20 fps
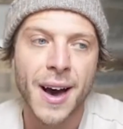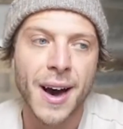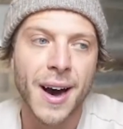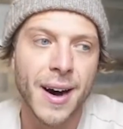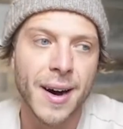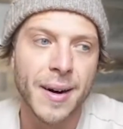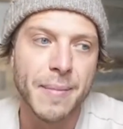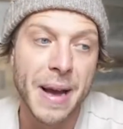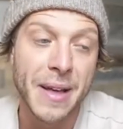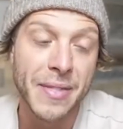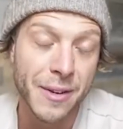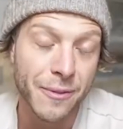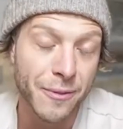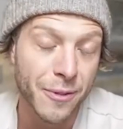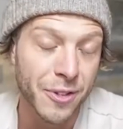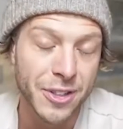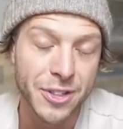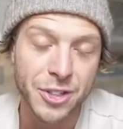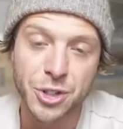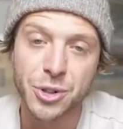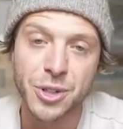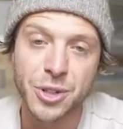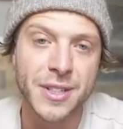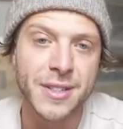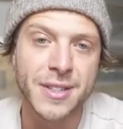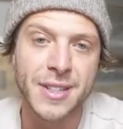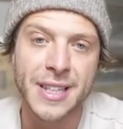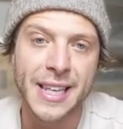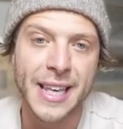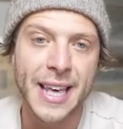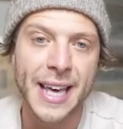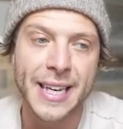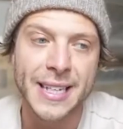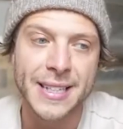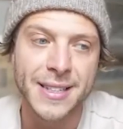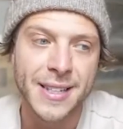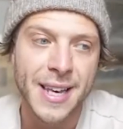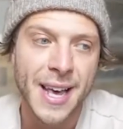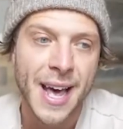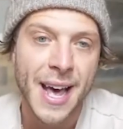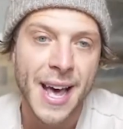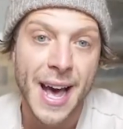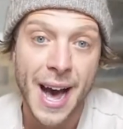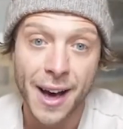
Um, and then for the students and the kids,